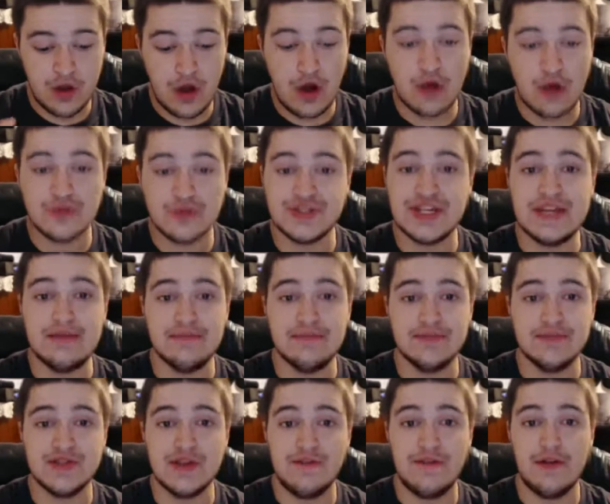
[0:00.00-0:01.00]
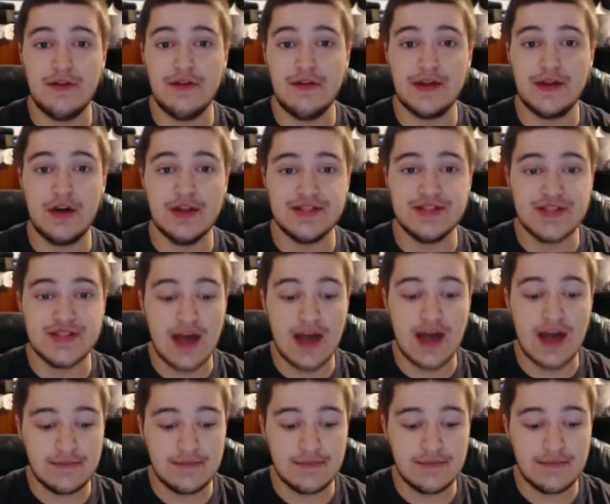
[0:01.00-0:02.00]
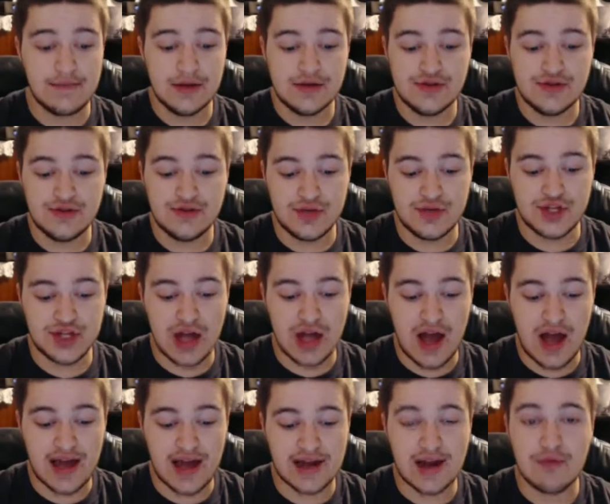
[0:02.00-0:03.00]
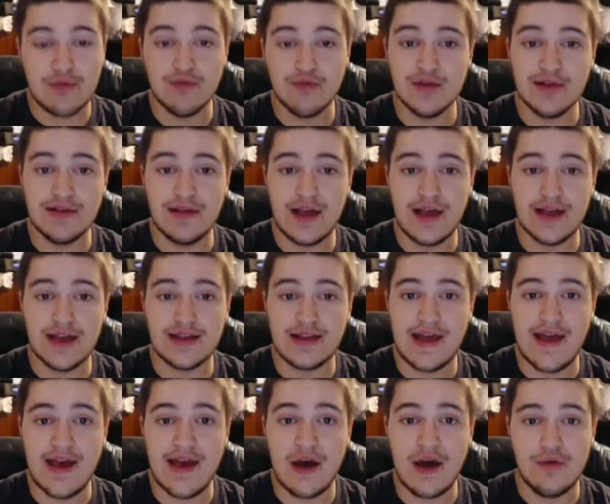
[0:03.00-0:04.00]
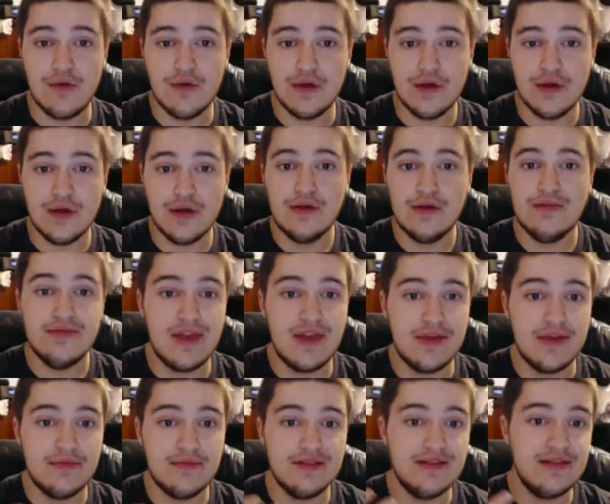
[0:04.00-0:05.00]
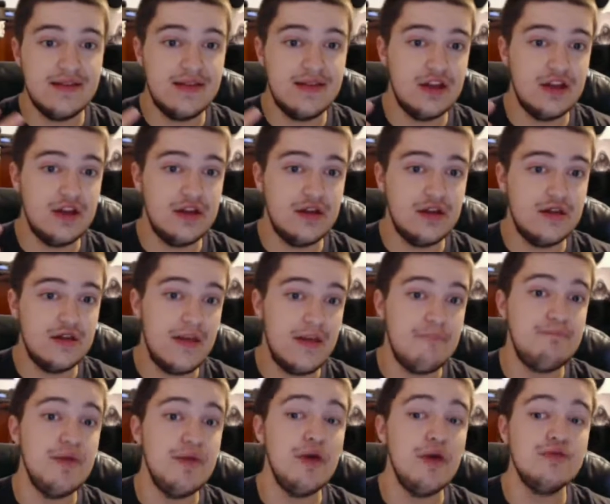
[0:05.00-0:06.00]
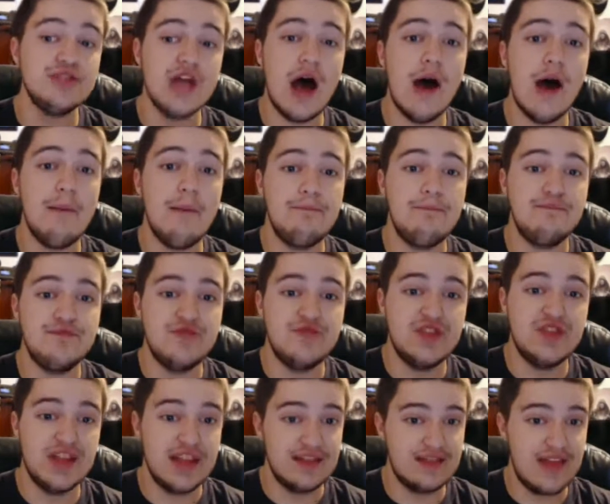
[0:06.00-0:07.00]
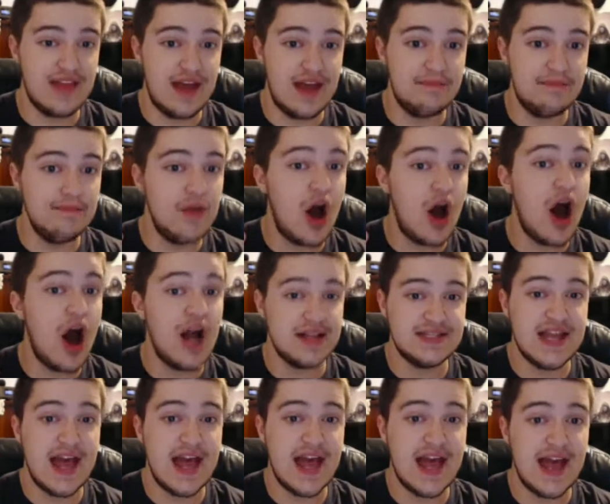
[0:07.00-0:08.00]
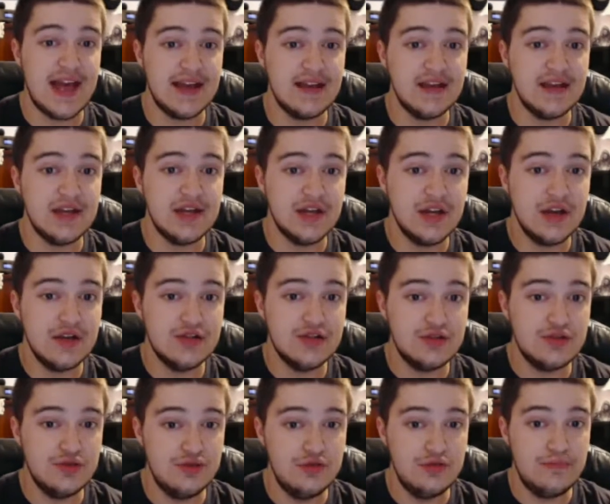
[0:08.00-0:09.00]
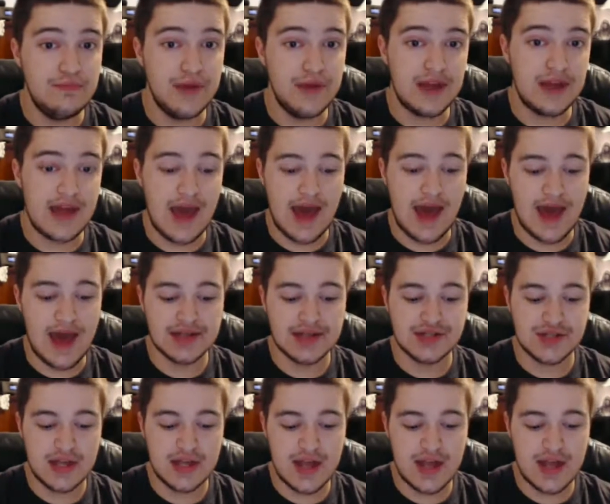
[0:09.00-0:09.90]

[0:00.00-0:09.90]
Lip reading: All teams, I felt like, got time to shine. I really liked how they built up to get that hot tag to Big Cass,